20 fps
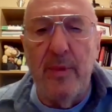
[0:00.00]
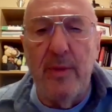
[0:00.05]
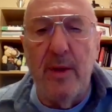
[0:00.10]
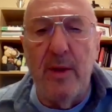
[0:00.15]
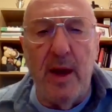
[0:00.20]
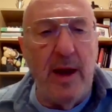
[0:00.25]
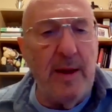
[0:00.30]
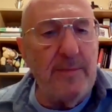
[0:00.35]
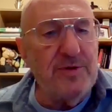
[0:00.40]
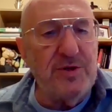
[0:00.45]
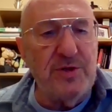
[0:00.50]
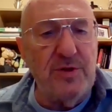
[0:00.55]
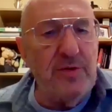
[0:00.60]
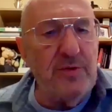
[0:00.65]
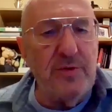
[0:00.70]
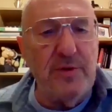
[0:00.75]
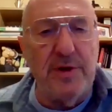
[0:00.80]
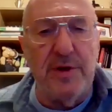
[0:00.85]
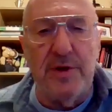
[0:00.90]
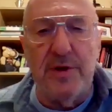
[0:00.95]

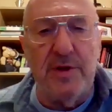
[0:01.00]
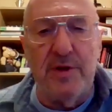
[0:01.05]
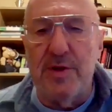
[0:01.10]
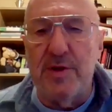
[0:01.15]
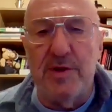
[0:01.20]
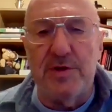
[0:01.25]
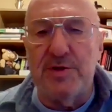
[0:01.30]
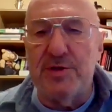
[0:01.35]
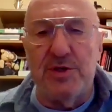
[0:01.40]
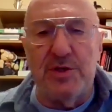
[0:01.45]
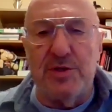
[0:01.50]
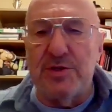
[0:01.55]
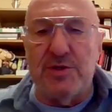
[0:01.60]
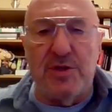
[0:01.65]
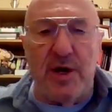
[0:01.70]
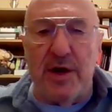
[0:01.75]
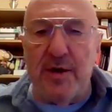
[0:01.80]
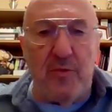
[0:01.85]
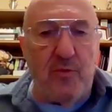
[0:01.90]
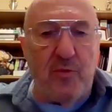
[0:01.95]
Absolutely. This is,
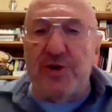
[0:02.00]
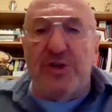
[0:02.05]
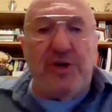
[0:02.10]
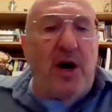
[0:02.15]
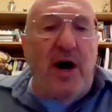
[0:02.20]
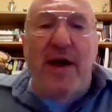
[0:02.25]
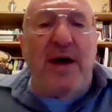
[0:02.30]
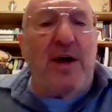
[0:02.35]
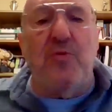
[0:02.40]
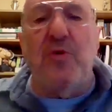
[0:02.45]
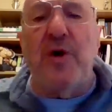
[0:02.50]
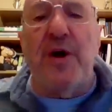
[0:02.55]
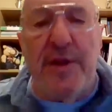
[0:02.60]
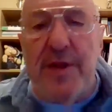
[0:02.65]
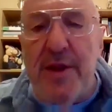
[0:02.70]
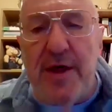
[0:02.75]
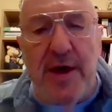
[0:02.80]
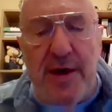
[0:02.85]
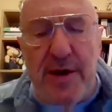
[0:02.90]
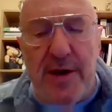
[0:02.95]
I wish I had written
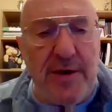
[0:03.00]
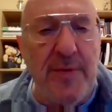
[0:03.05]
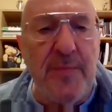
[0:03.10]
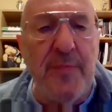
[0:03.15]
that.